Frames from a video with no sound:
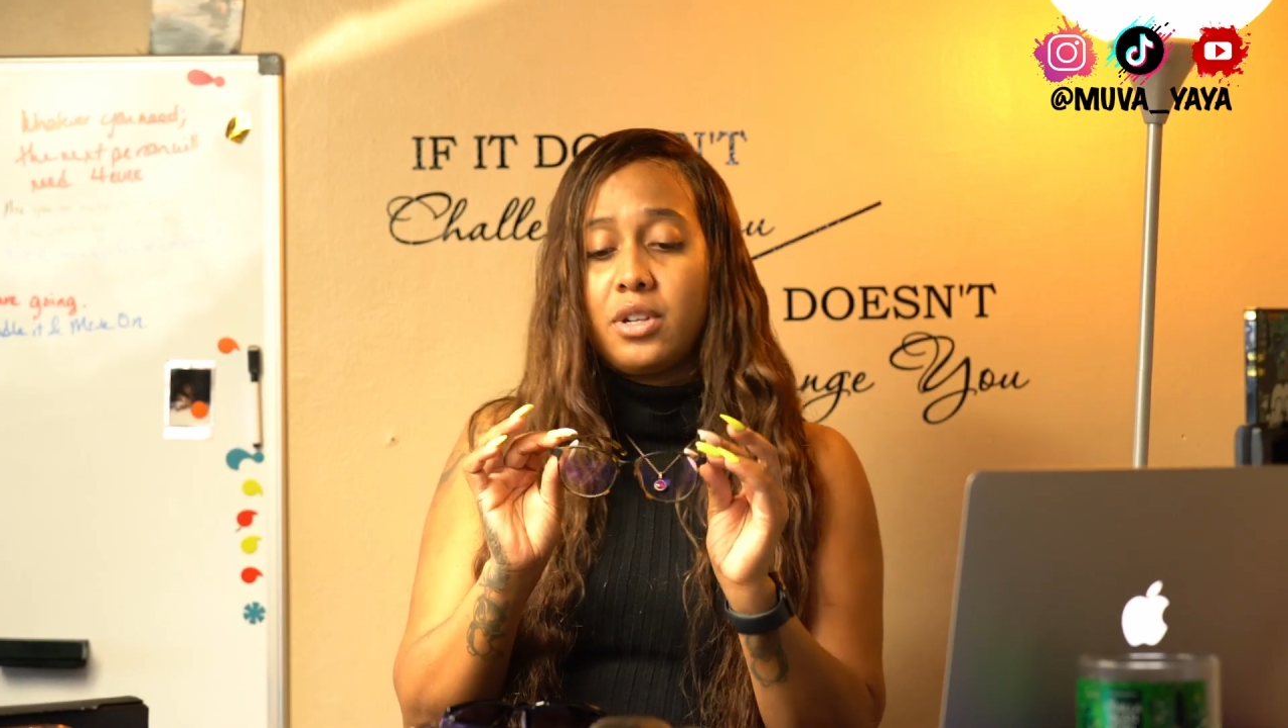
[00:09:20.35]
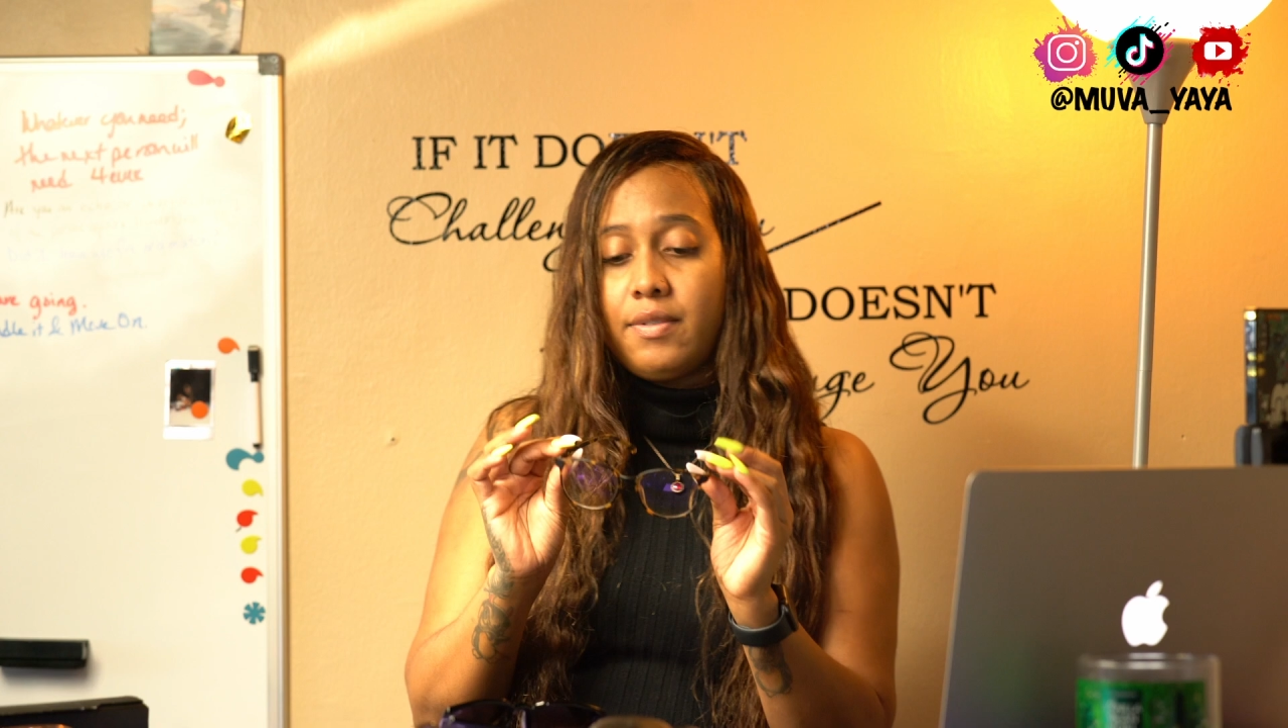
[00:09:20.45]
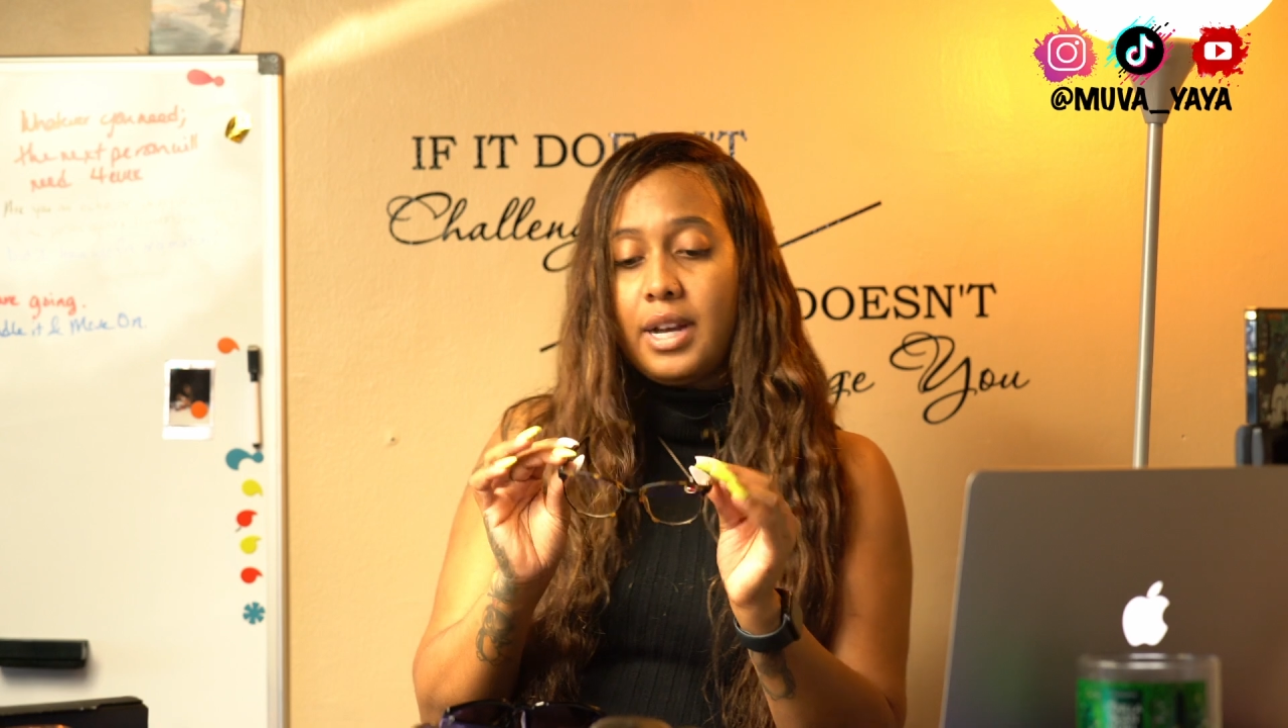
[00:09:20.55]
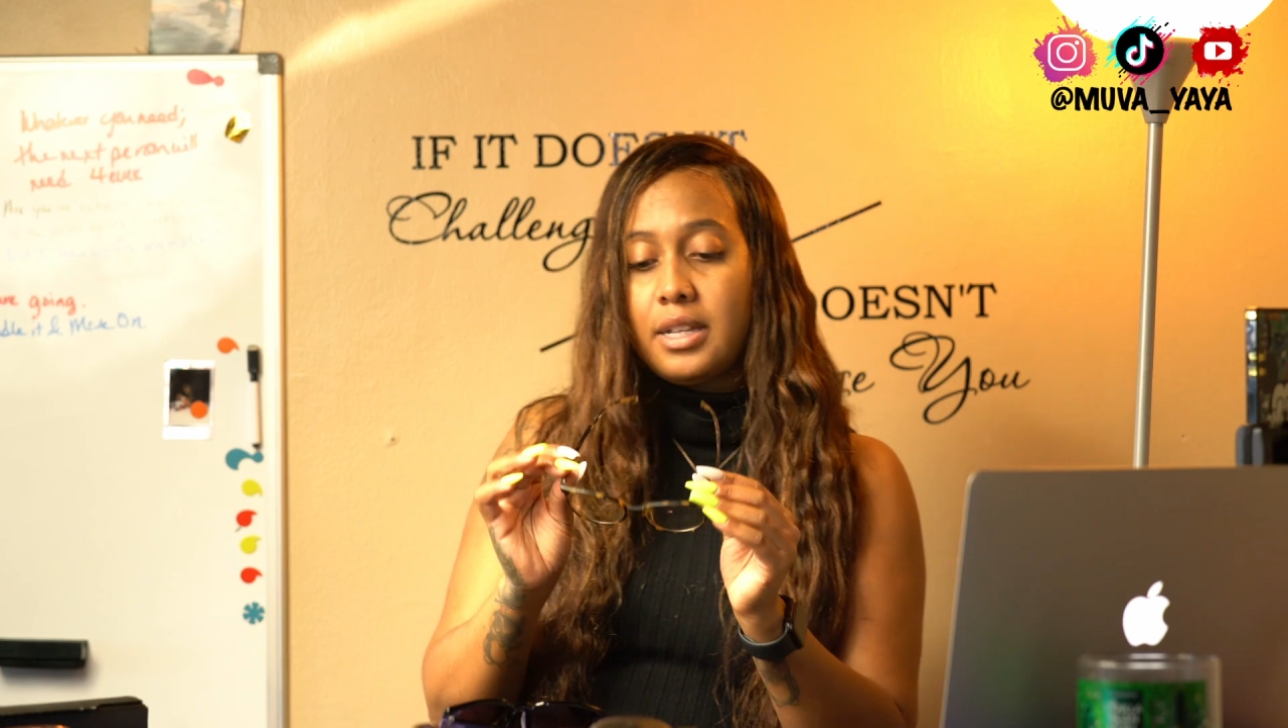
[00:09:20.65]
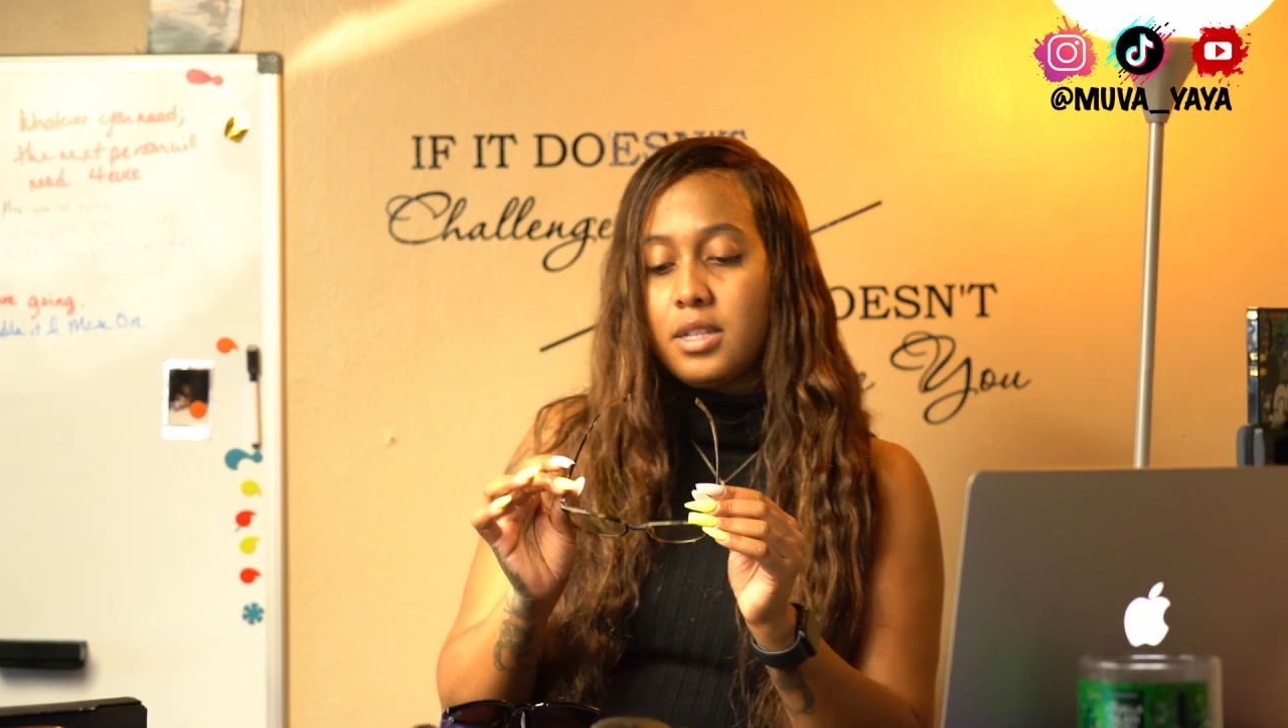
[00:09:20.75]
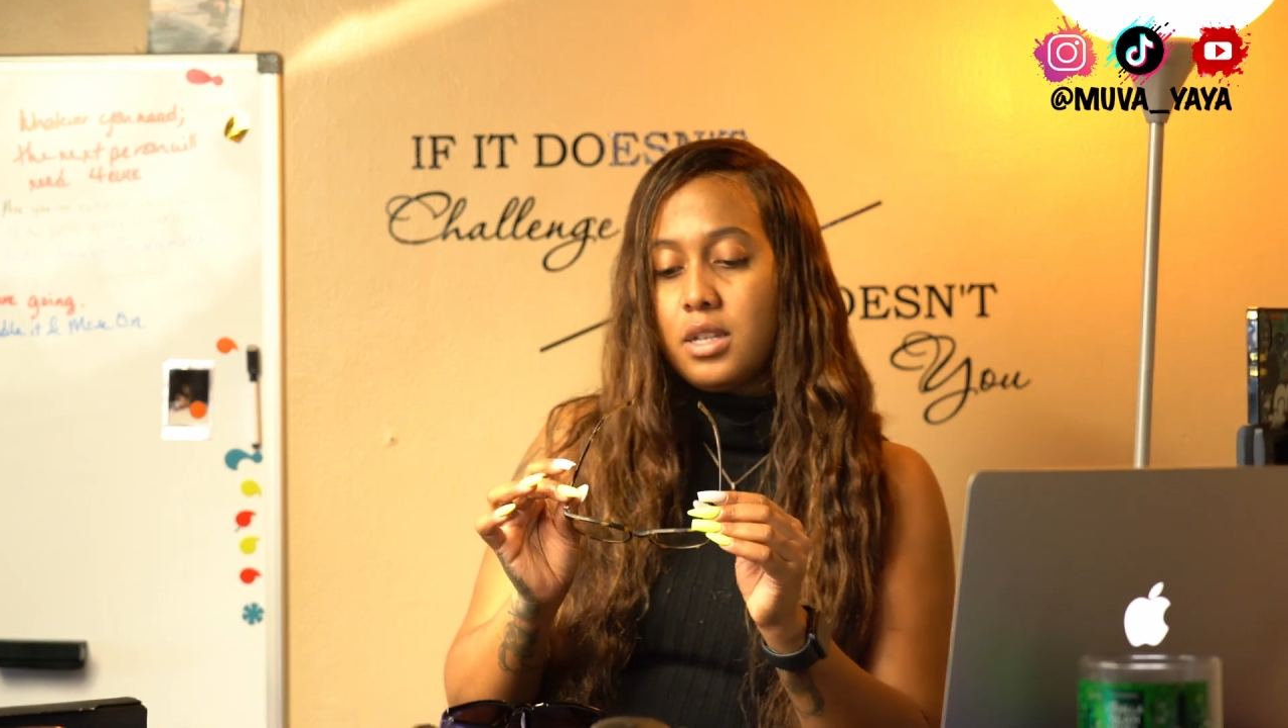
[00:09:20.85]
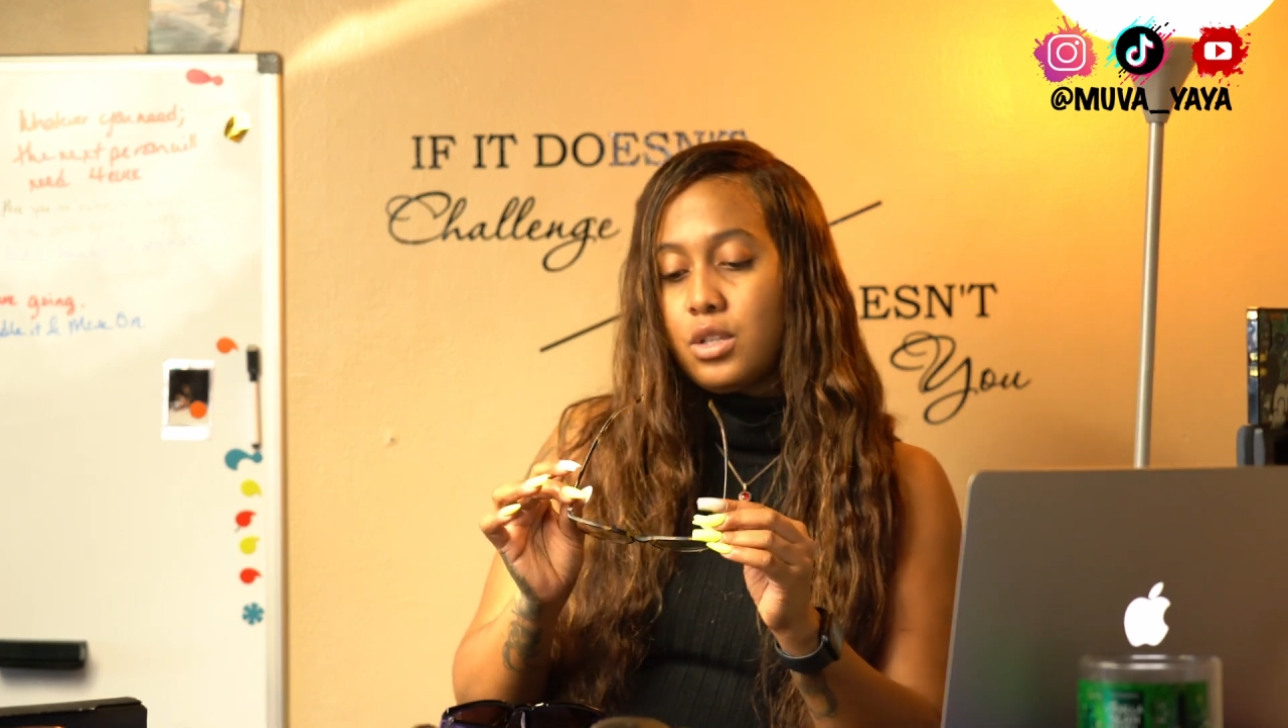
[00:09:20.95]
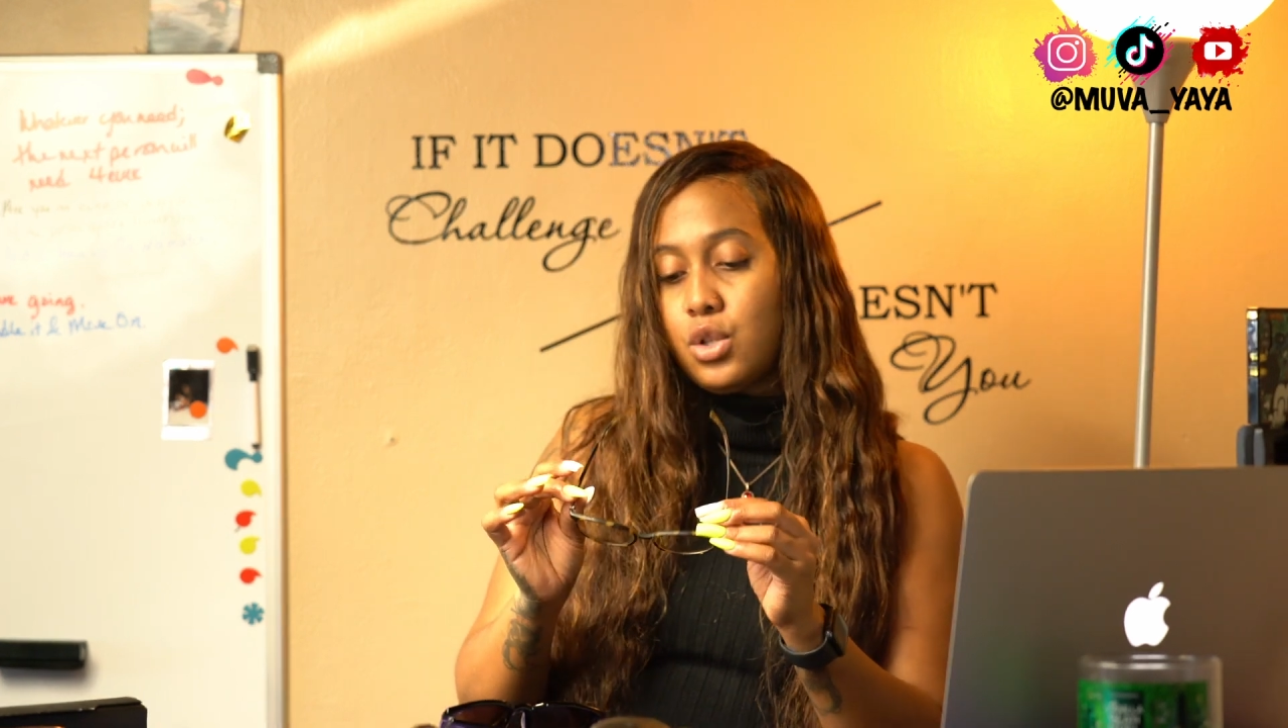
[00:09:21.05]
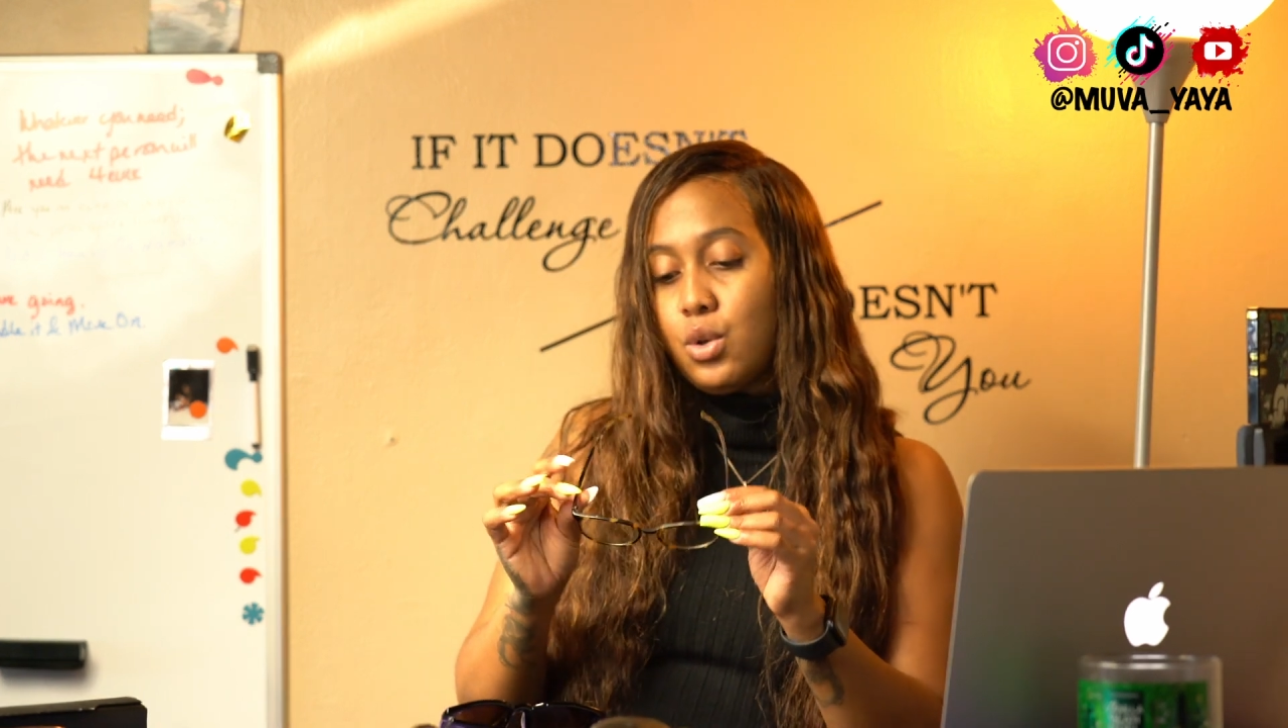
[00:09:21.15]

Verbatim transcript: devices.